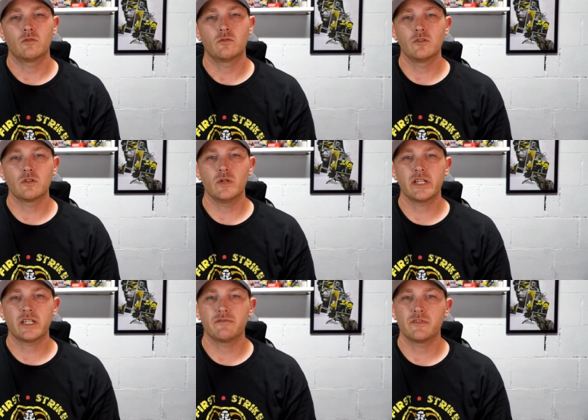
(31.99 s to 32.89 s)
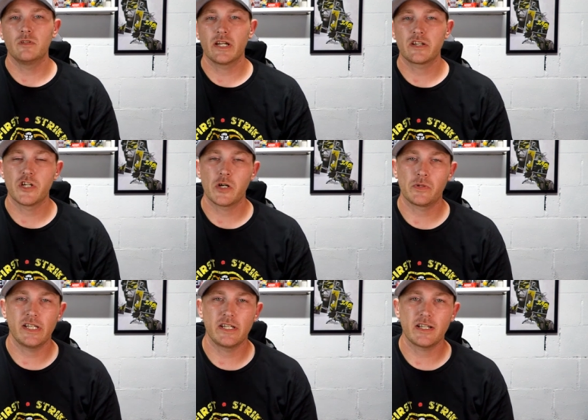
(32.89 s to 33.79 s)
Real quick, if you like
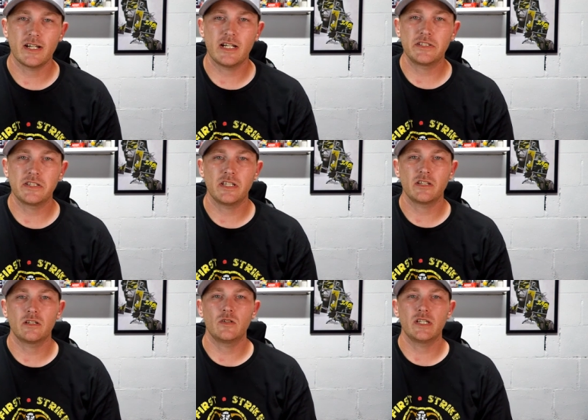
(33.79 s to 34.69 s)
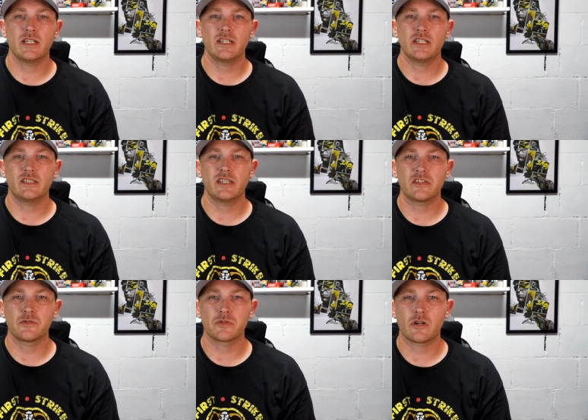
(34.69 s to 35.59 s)
jail-related content, go ahead, hit
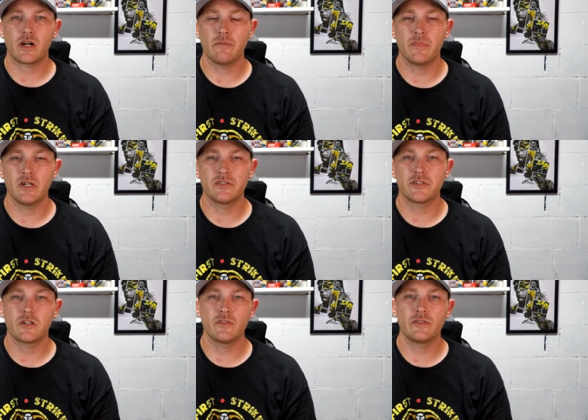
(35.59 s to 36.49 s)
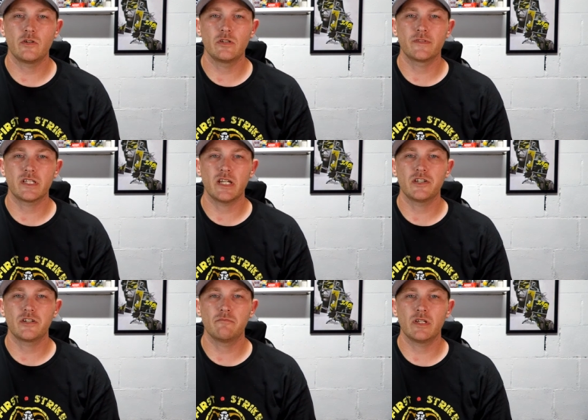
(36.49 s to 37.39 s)
that subscribe button, turn on the
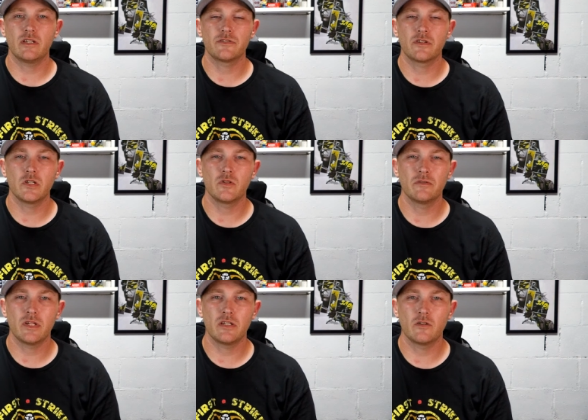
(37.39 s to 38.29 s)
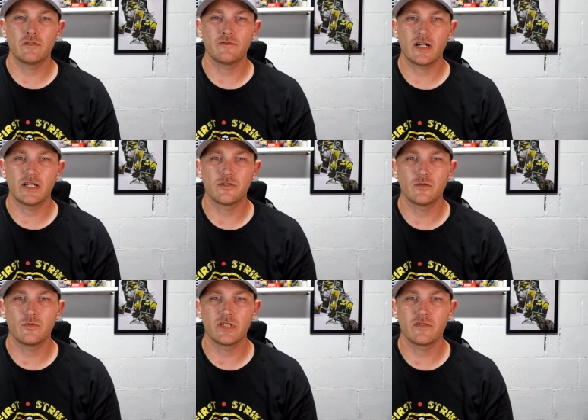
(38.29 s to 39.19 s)
notification bell so you can be notified
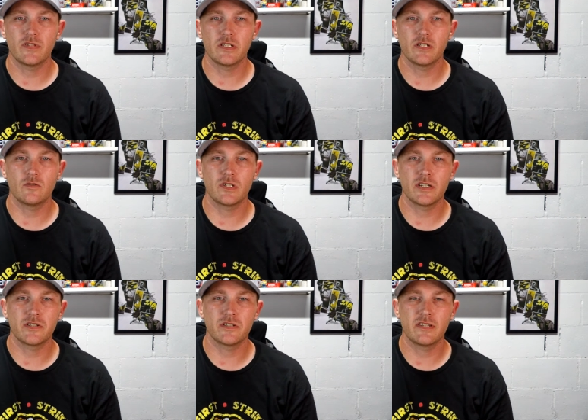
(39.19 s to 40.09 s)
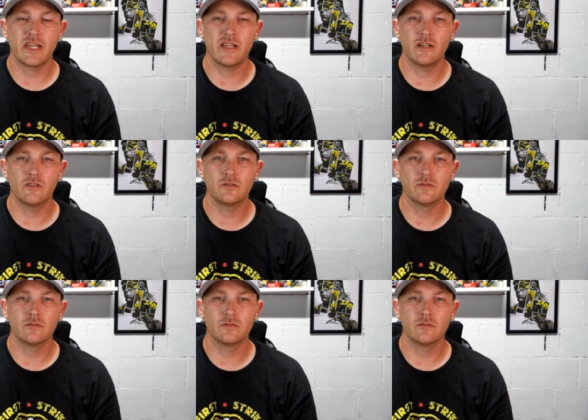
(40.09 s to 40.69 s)
soon as a video touches down.